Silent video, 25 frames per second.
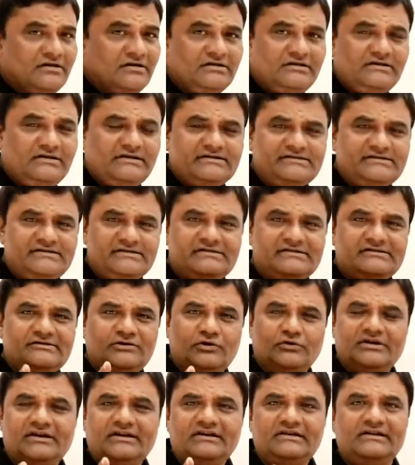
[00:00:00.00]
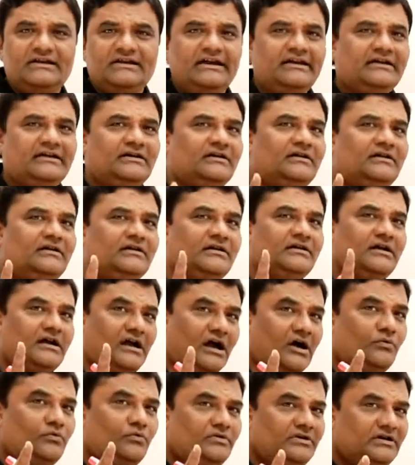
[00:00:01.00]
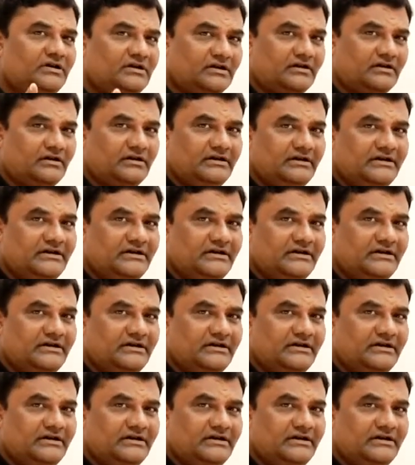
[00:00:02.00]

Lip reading: This is looking like a counter.